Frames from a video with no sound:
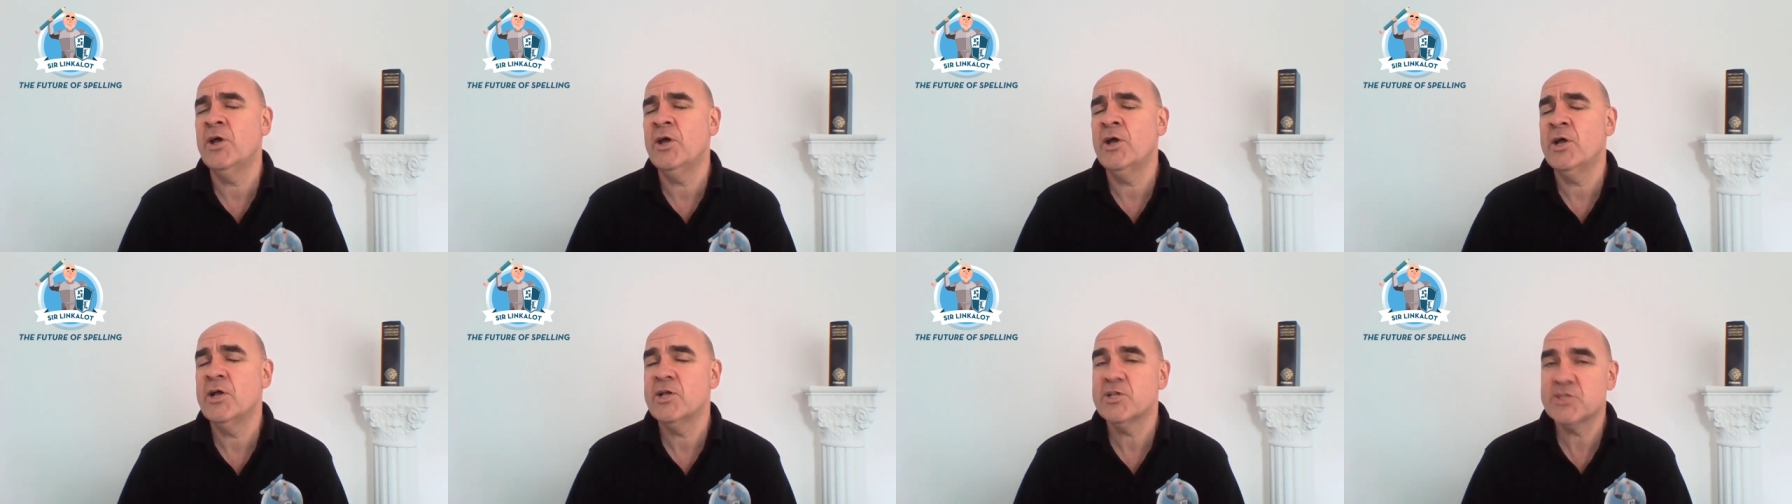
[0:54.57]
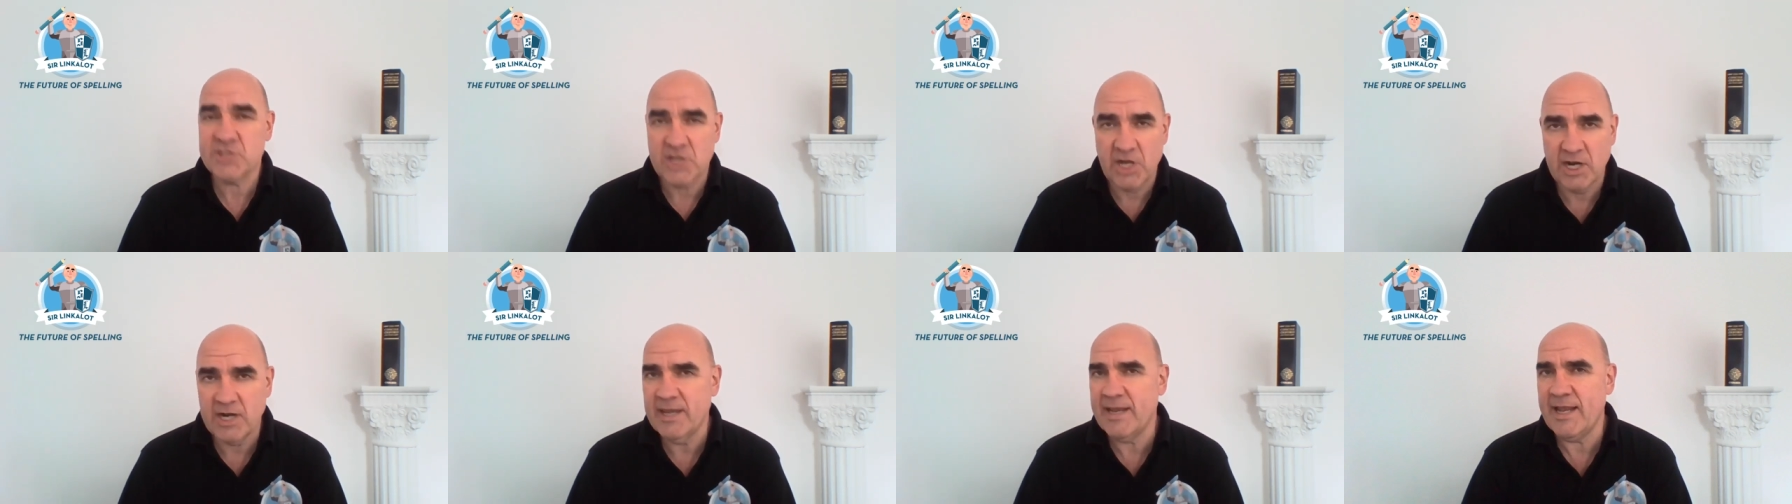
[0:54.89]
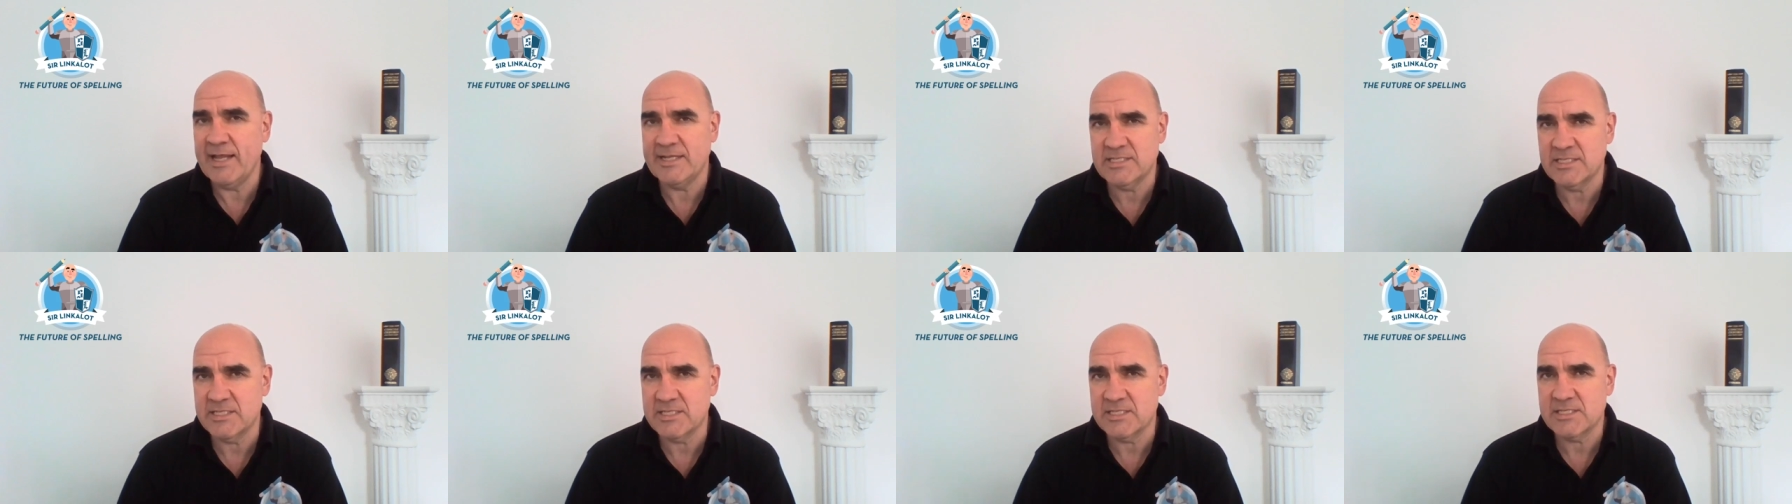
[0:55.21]
silent
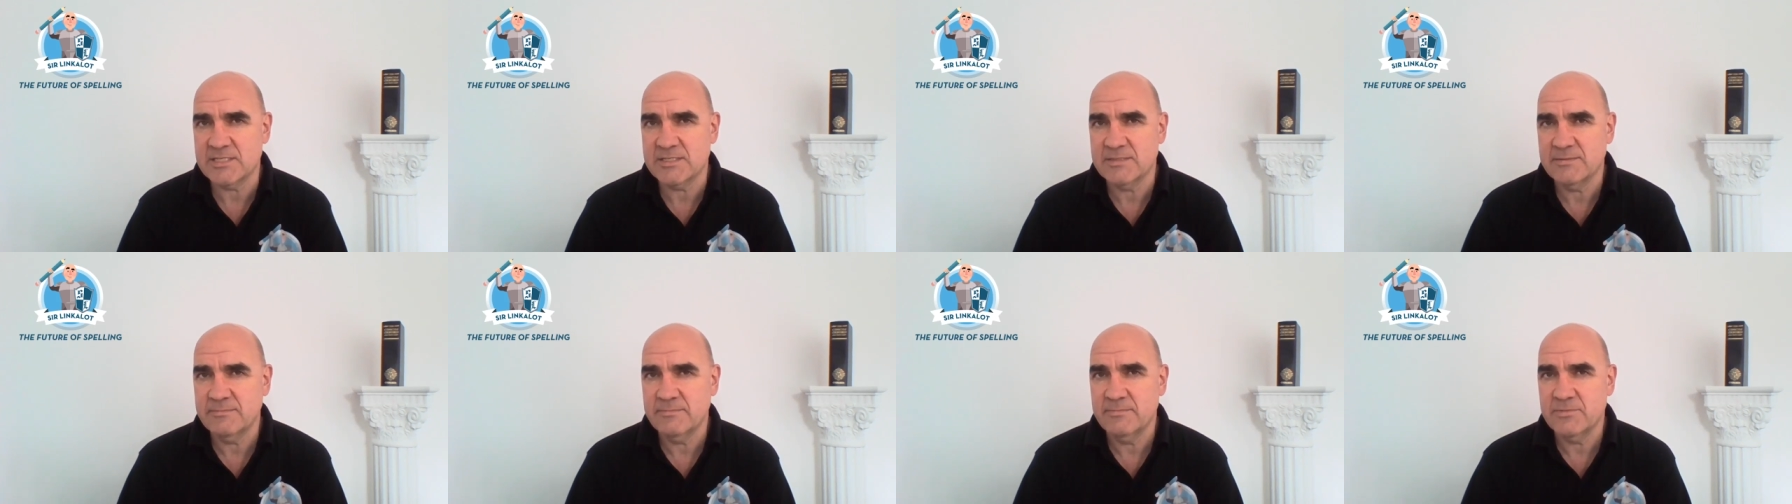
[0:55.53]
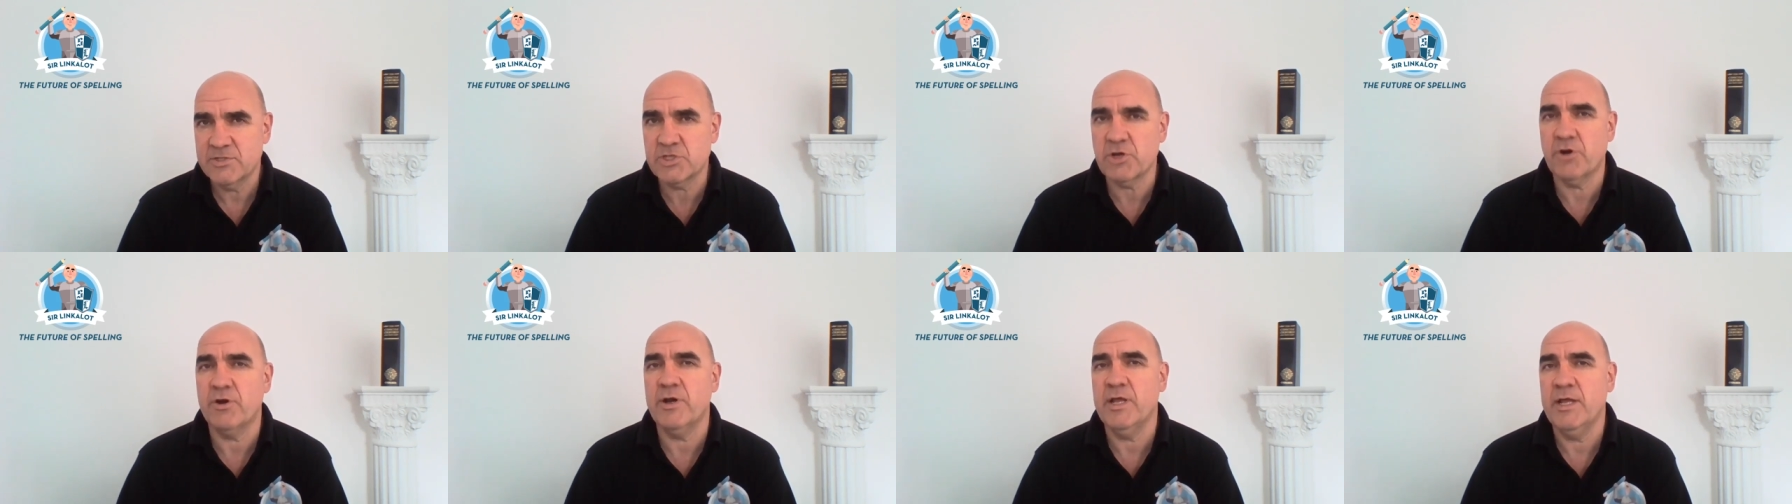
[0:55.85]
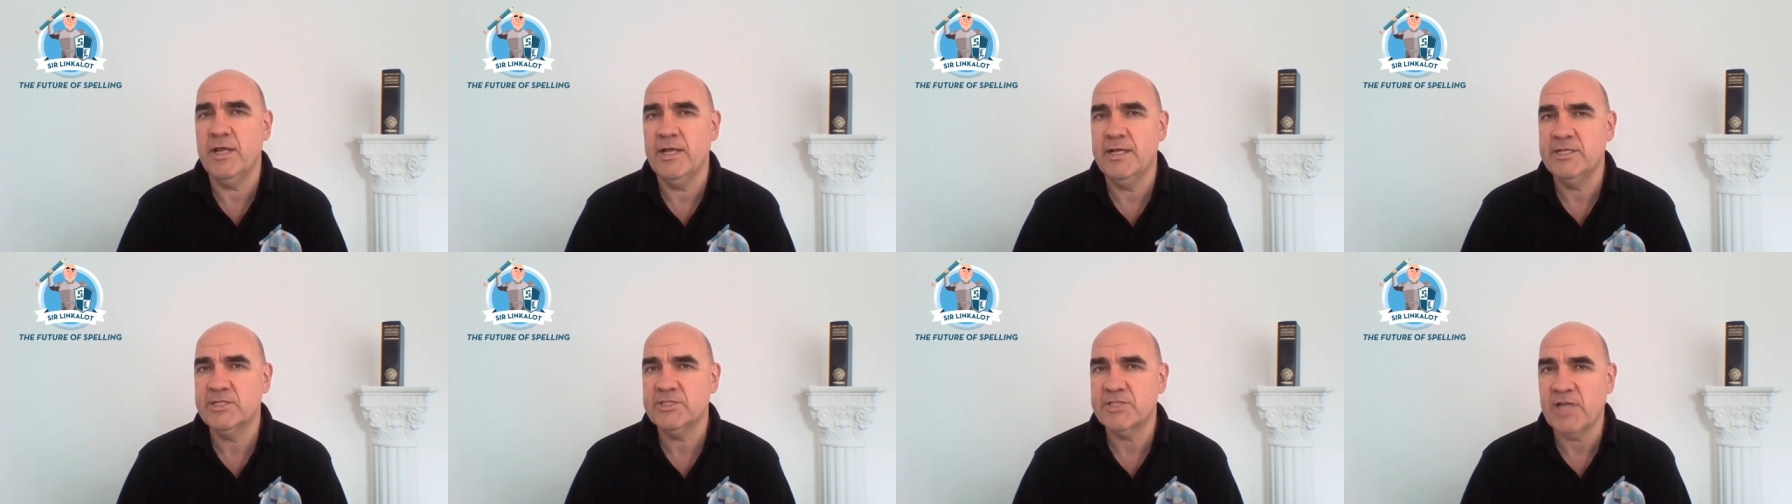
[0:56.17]
letters. Sorry,
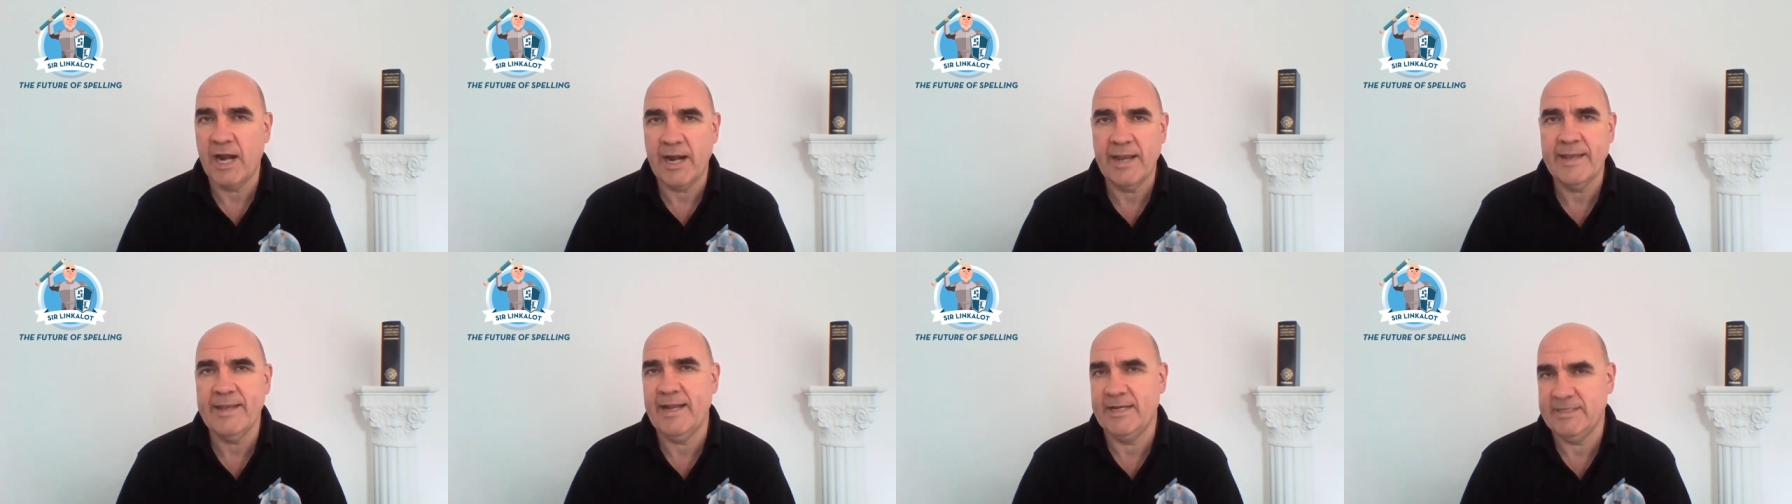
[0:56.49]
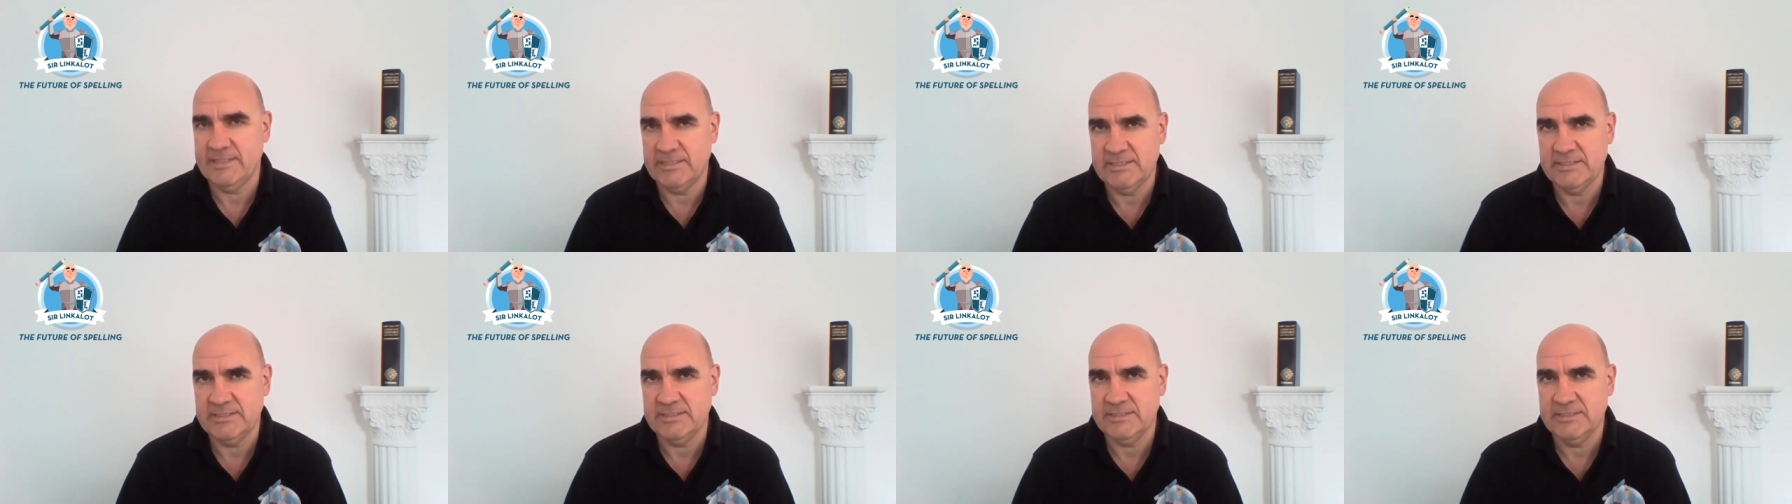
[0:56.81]
silent letters.